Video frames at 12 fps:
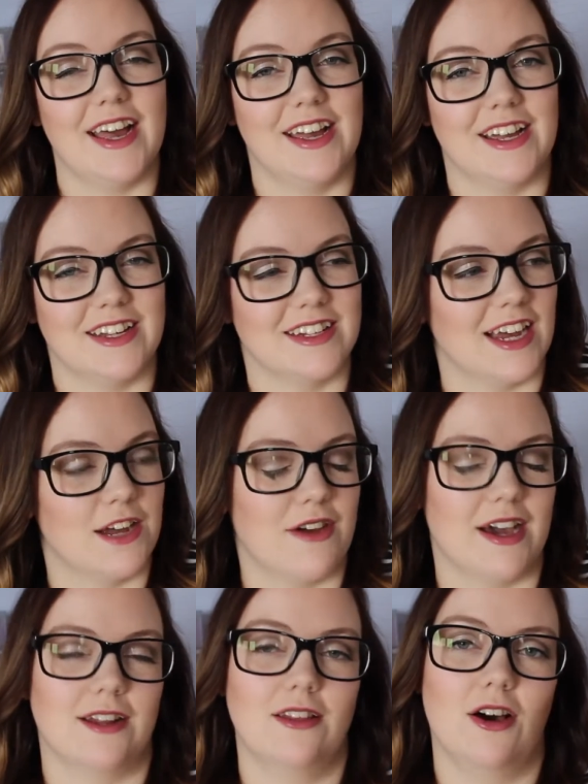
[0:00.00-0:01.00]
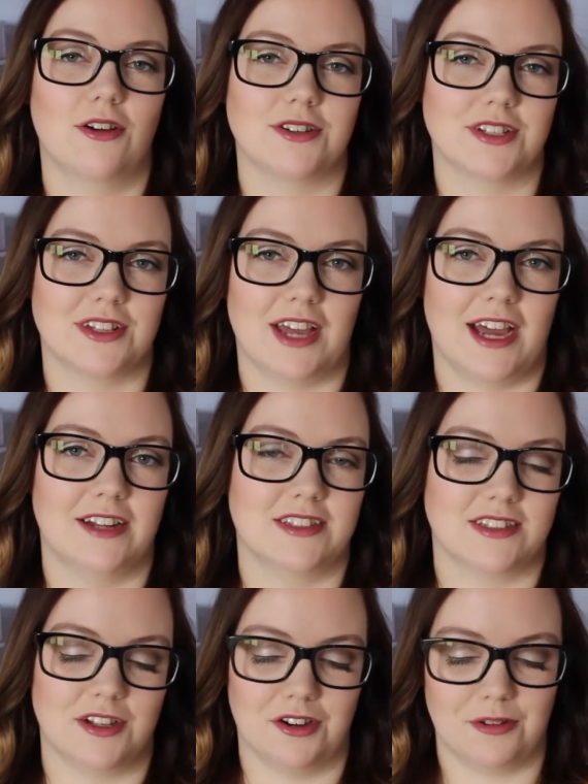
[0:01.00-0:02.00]
And I've had it longer than that,
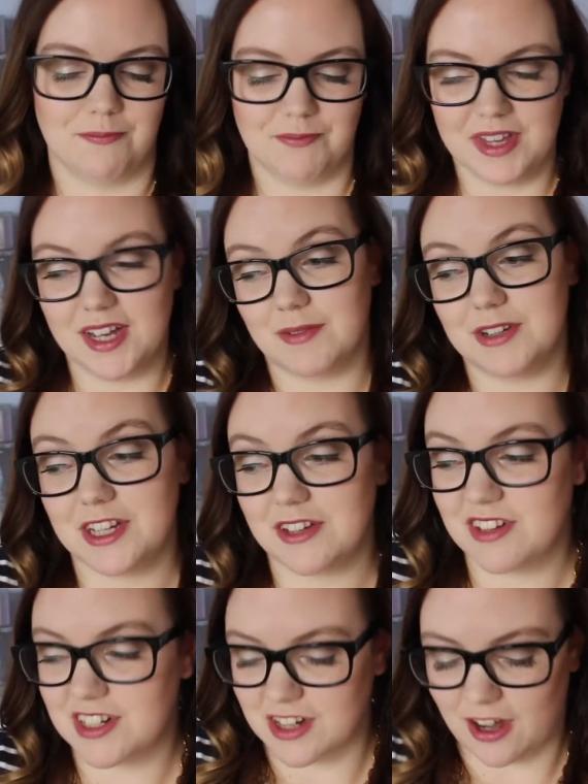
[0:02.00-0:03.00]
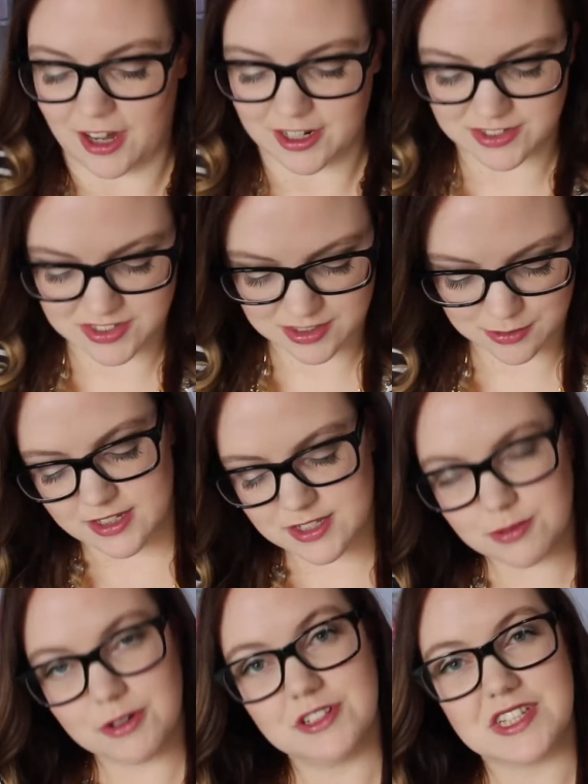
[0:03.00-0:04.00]
so I'm gonna give it a toss.
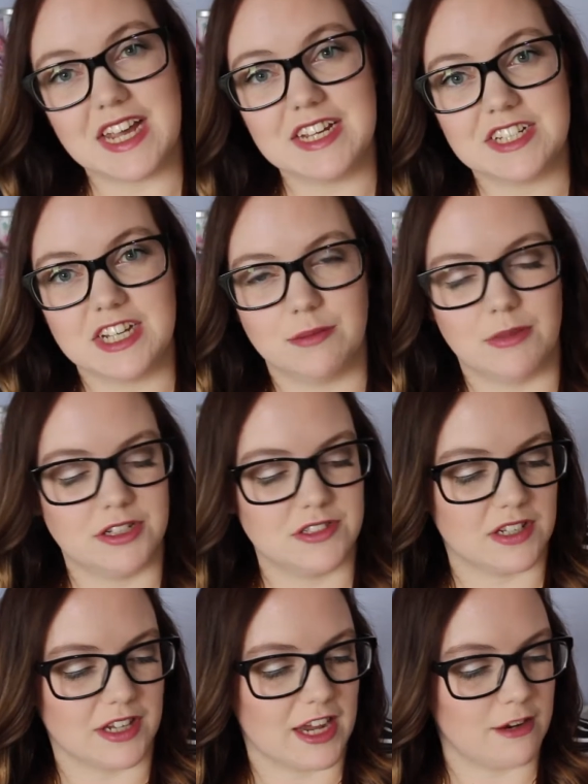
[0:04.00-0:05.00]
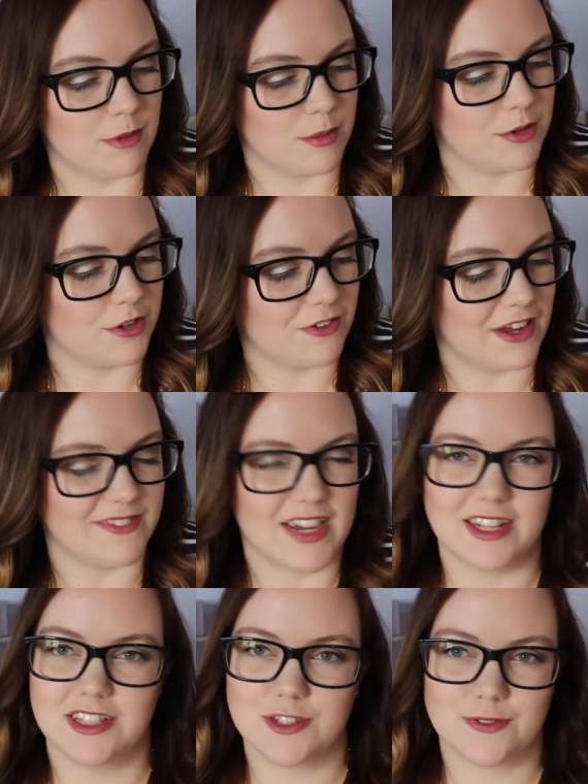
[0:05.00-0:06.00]
This one is 18 months. I can't remember if I've
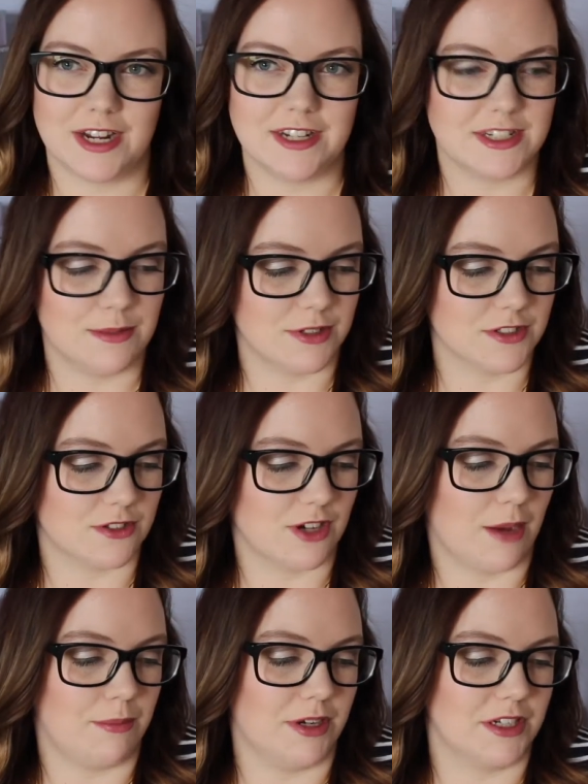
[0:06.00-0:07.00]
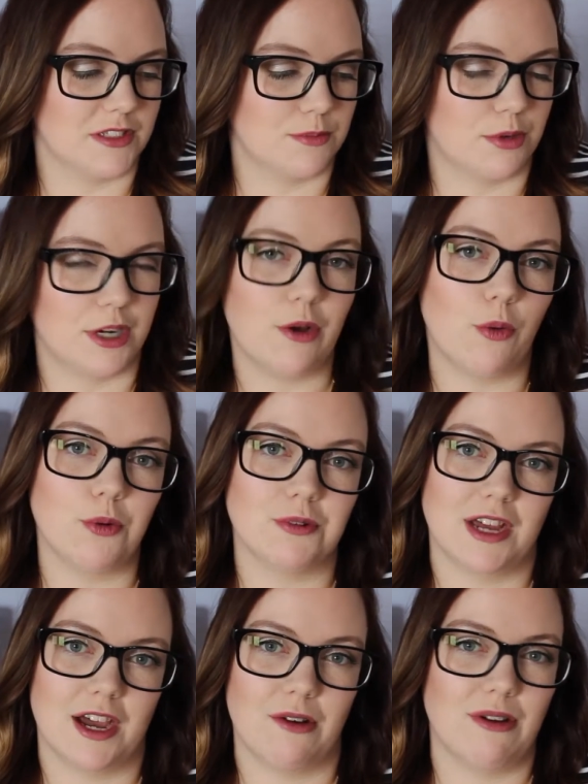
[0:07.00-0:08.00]
had this for 18 months or not, but it's pretty old
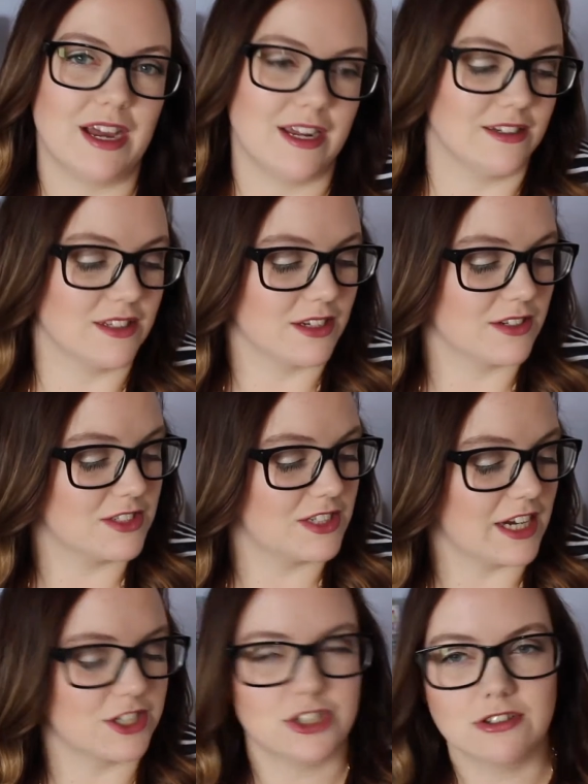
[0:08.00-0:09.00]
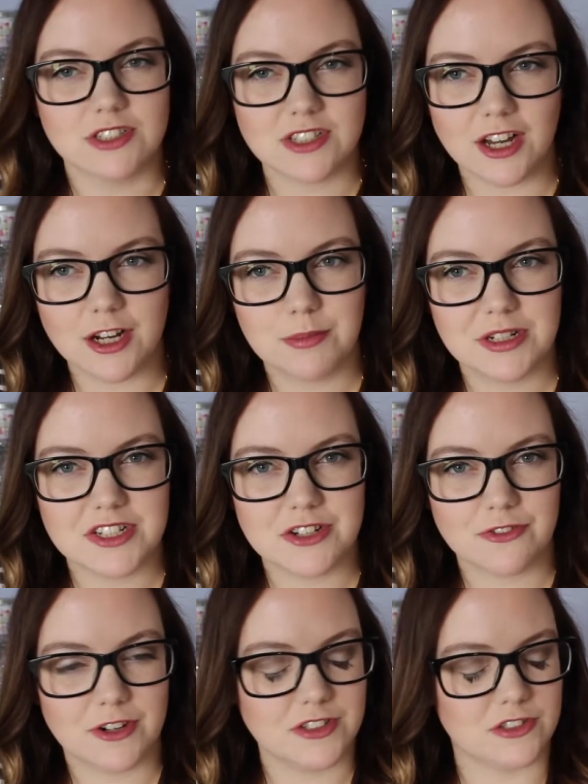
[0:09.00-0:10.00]
now and the texture has gone a bit
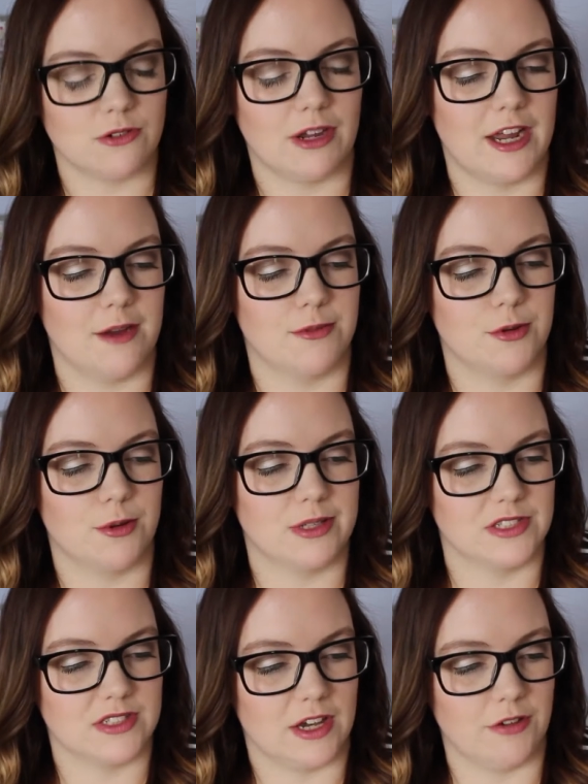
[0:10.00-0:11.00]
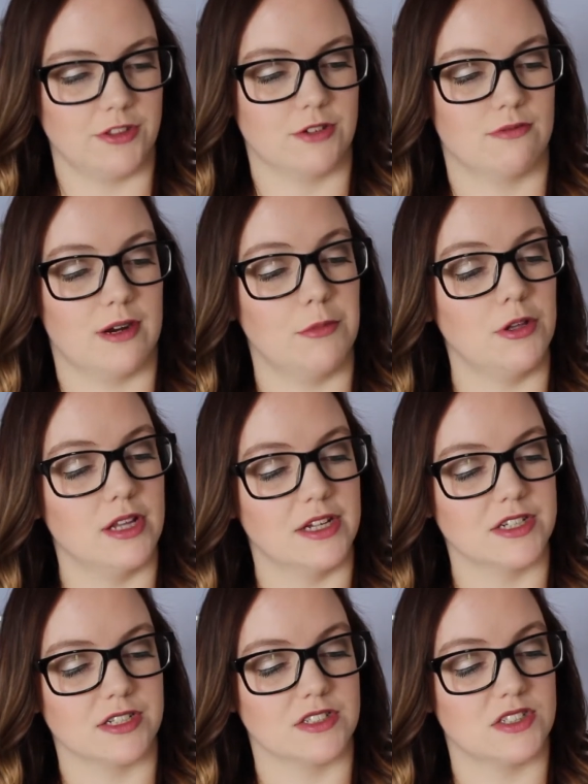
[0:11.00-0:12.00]
different, so I am throwing this out. The Rimmel
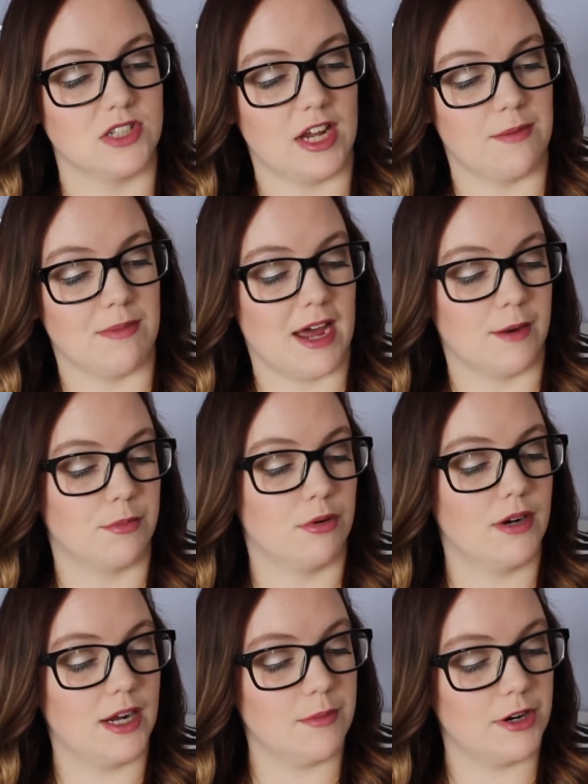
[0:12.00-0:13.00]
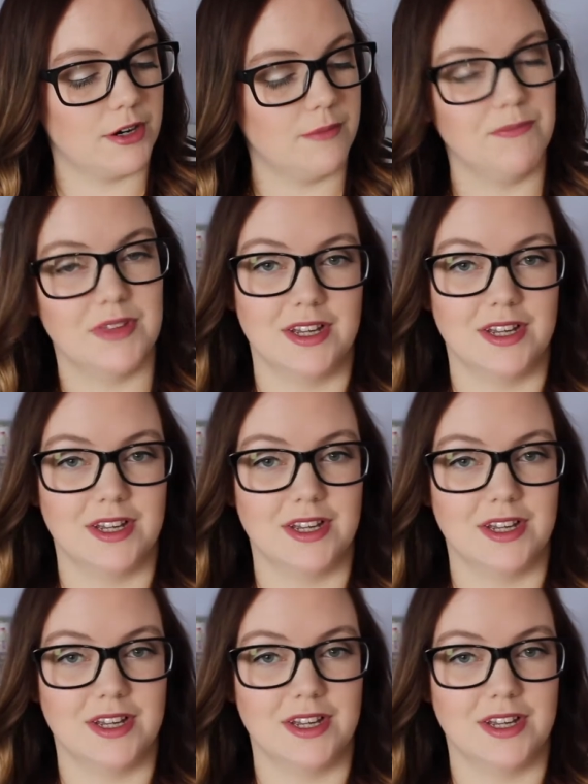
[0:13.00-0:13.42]
London Stay Matte Primer.